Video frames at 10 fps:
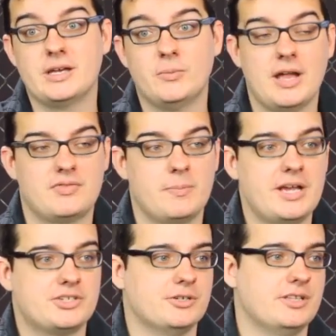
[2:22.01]
And we have to
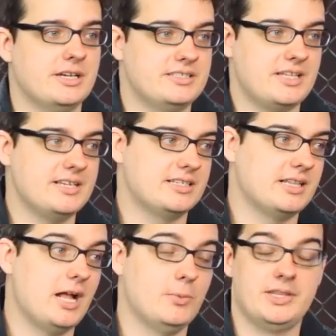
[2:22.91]
make sure that it stays in
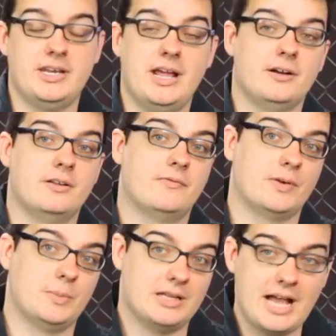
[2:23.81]
line with the narrative
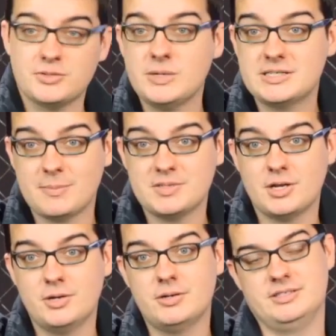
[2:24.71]
from the last week's
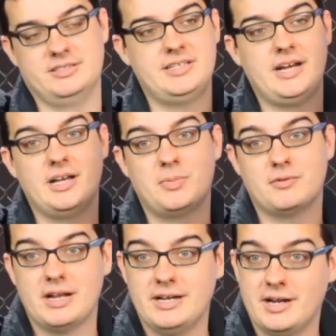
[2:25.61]
episode and setting up the
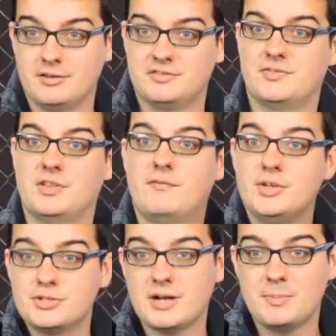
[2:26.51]
right narratives for the
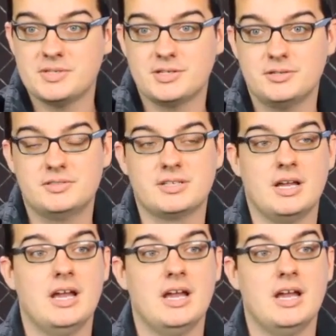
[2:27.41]
future episodes.